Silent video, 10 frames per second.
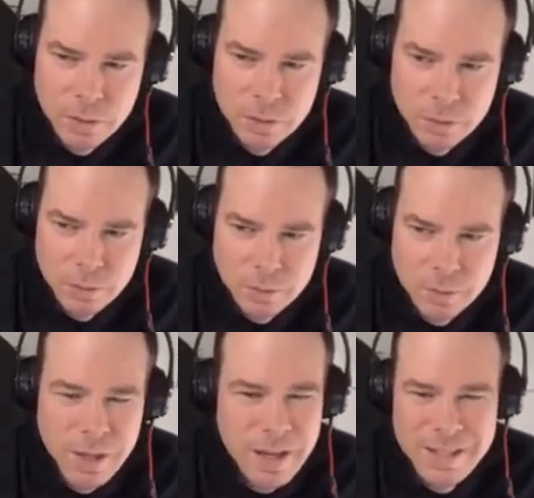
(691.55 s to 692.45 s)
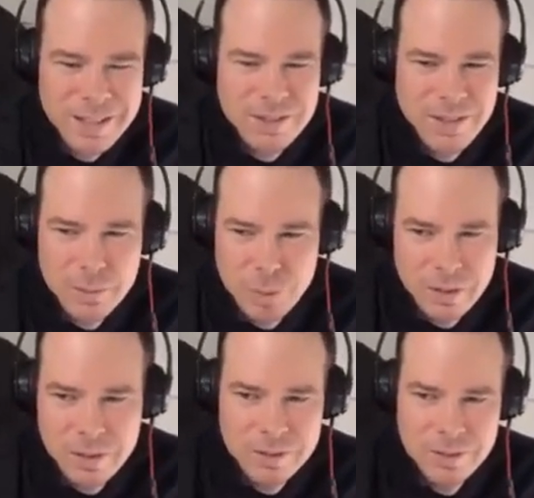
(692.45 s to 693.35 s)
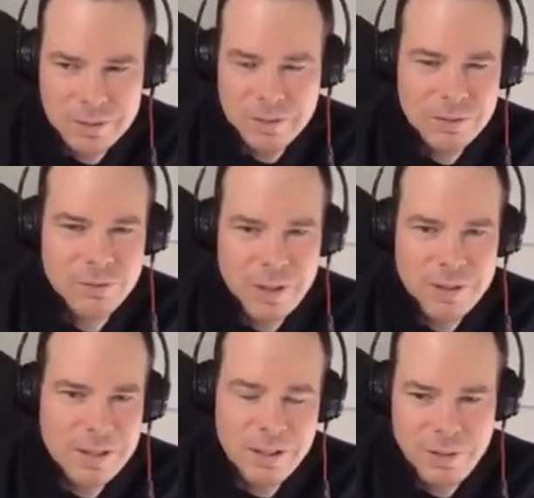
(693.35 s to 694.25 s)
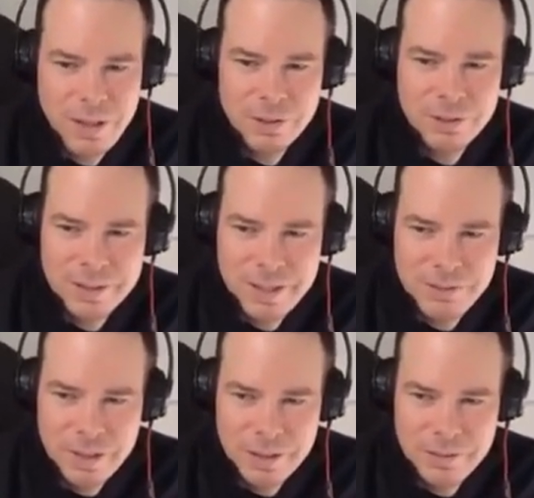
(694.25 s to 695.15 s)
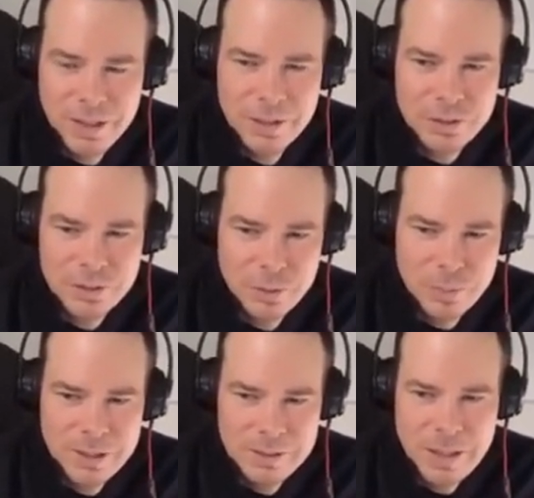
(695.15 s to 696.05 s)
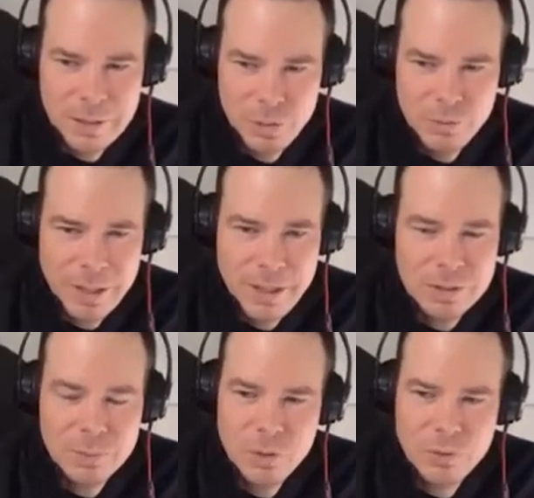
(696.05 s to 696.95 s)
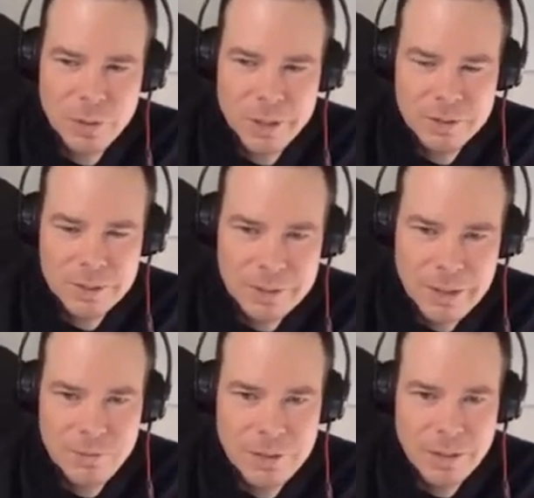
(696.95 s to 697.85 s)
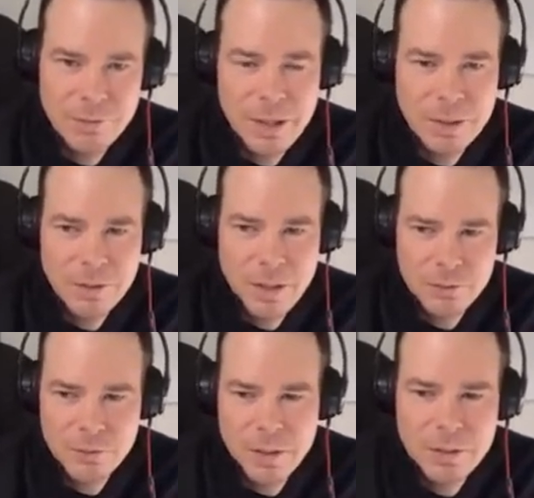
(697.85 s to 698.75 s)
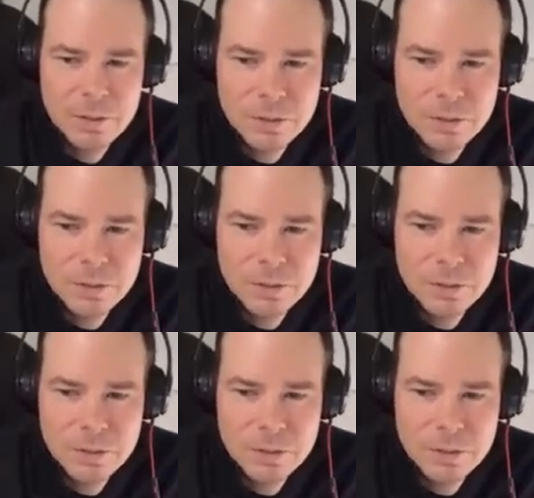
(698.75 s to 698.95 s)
So I like to think about this as front elevator and left elevator. So my setup move, my X move, was left elevator, then front.